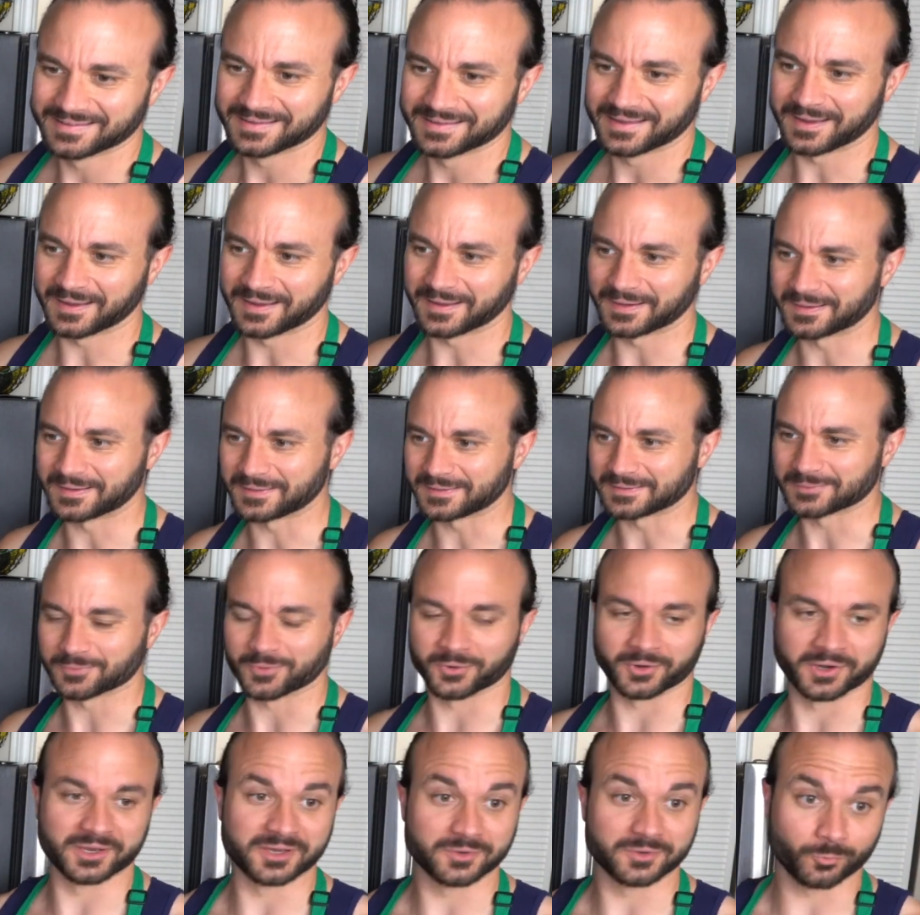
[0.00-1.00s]

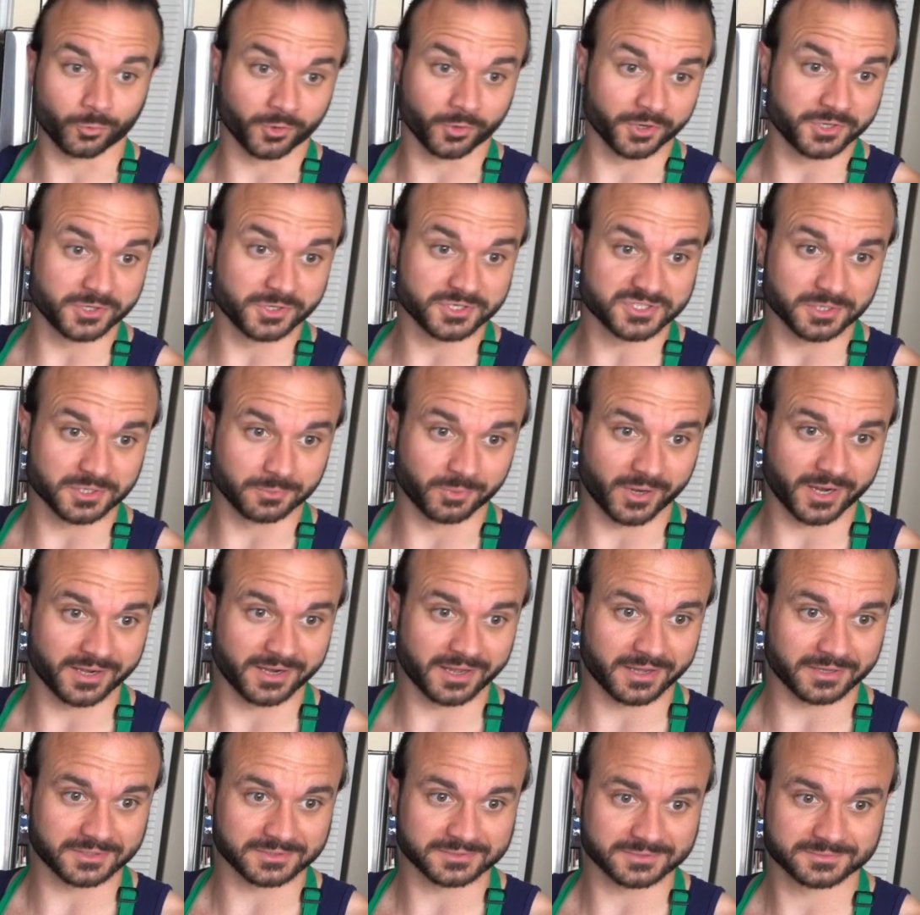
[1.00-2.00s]
We're in YouTube right
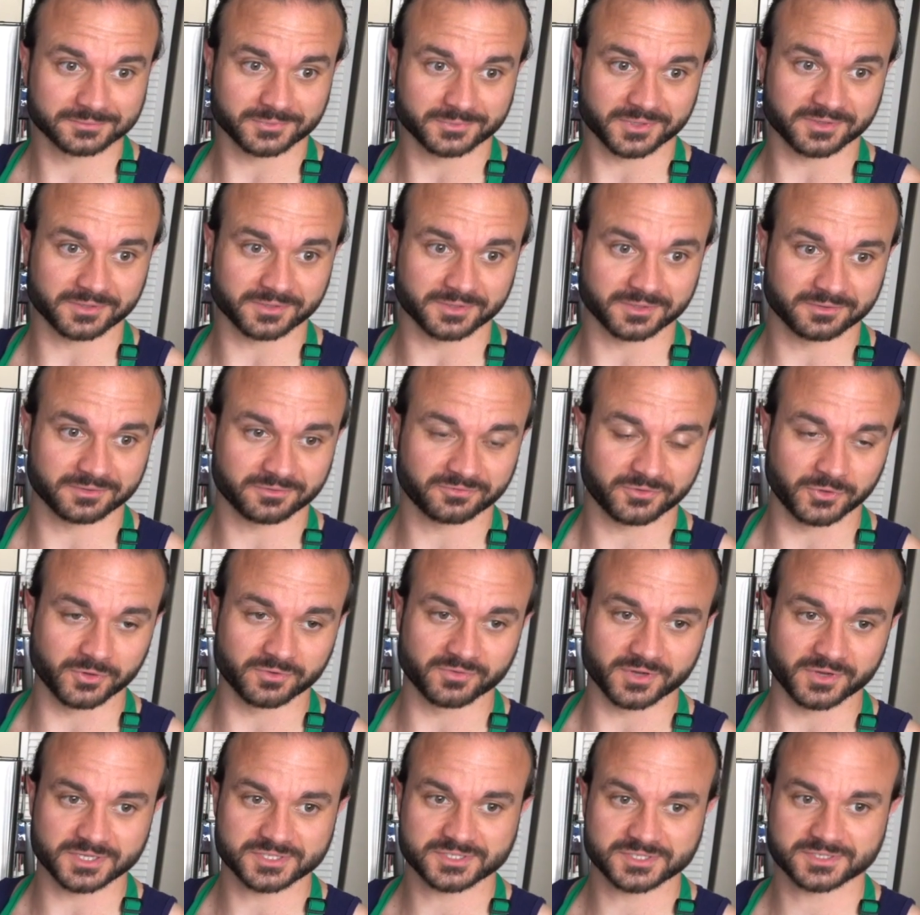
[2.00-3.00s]
now with a few
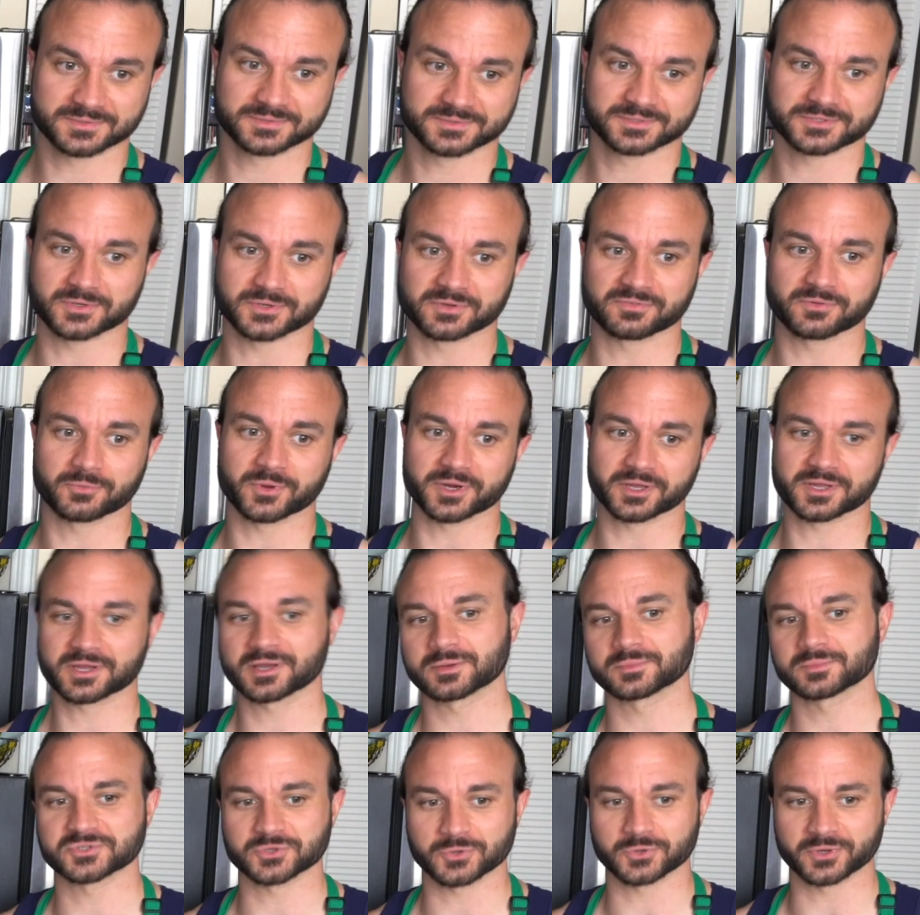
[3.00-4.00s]
of us. So if you wanna
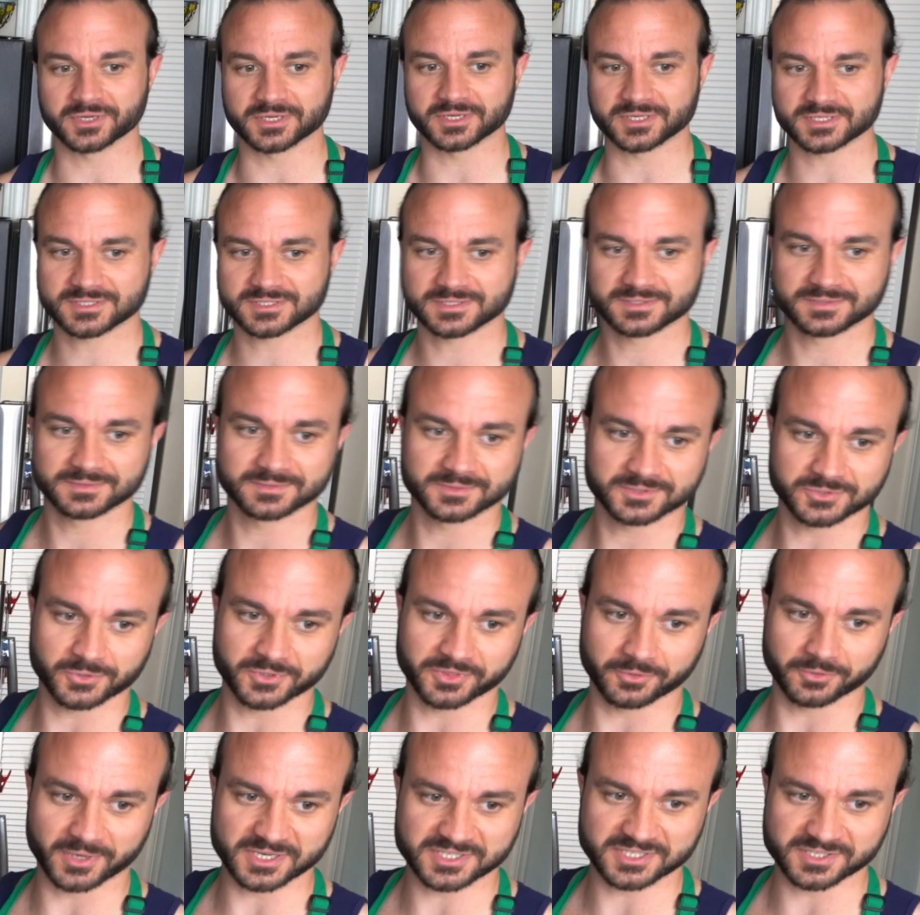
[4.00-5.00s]
come join us
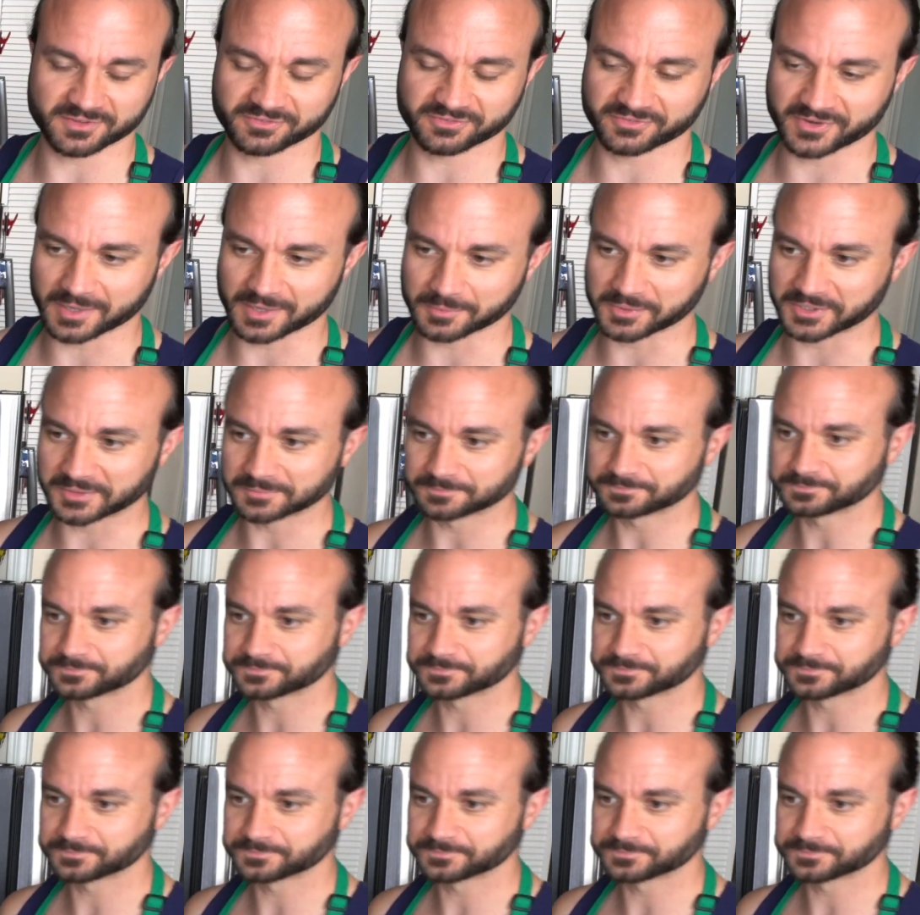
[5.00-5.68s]
from the rest of the family.